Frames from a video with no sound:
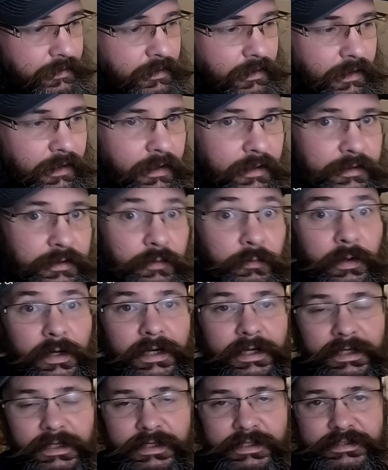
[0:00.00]
you're
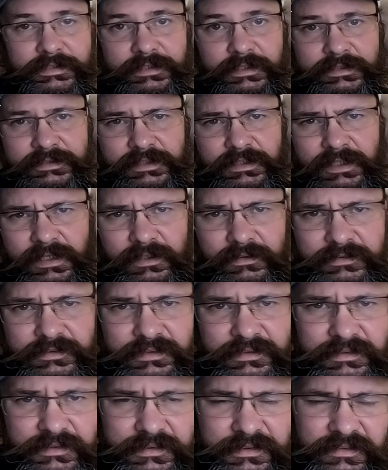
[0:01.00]
weighing in at 16
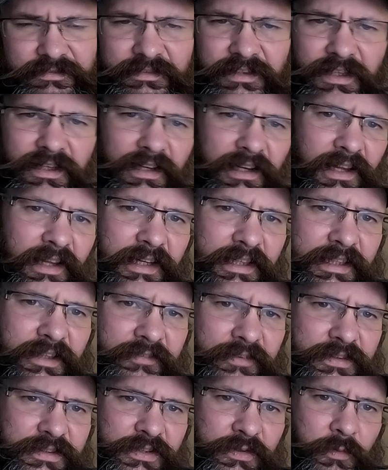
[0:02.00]
ounces. So not a lot of
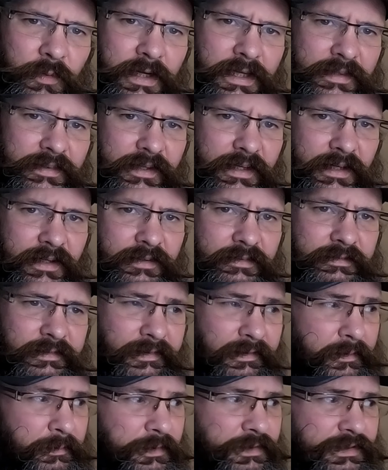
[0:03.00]
difference in weight there.
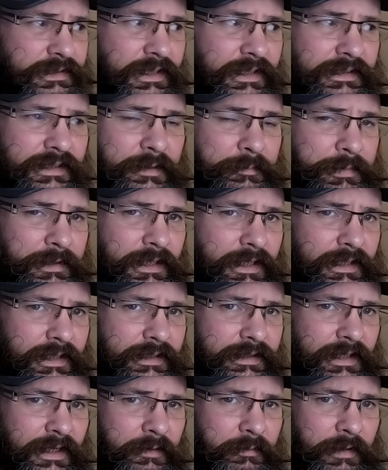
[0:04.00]
Almost like they planned
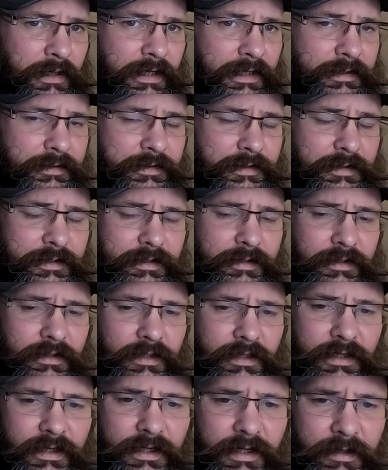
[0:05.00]
it that way.
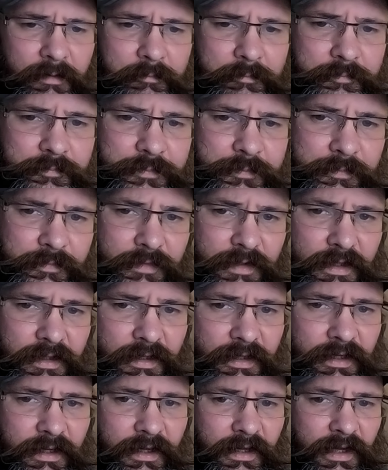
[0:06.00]

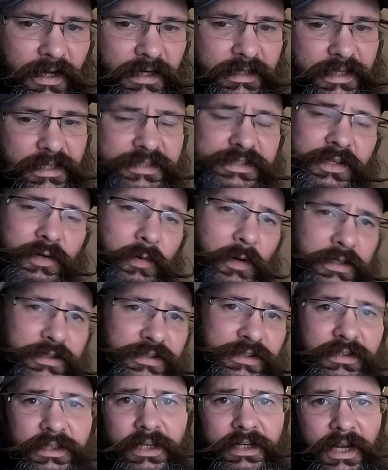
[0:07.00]
I guess the
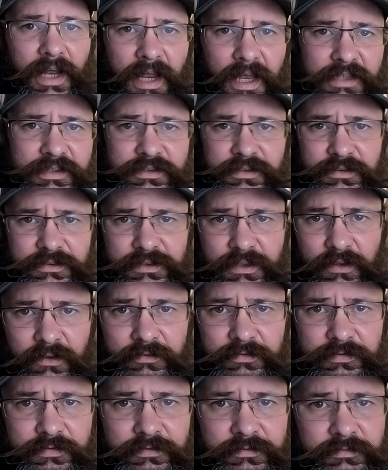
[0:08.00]
question you got to ask
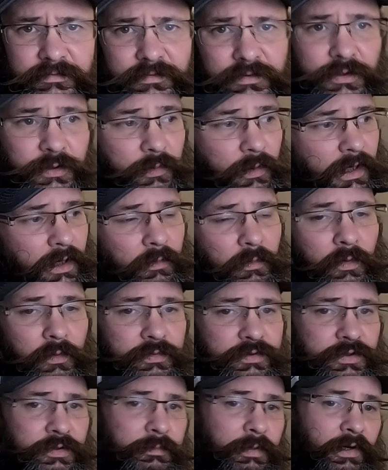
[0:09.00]
yourself, do I
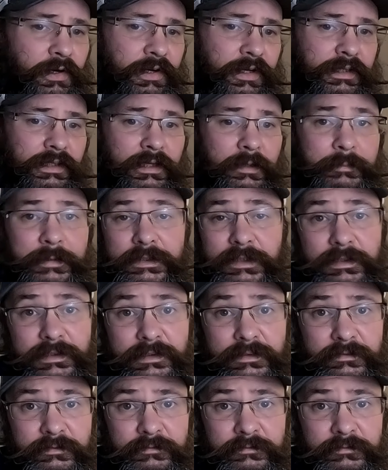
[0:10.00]
want to burn unlimited?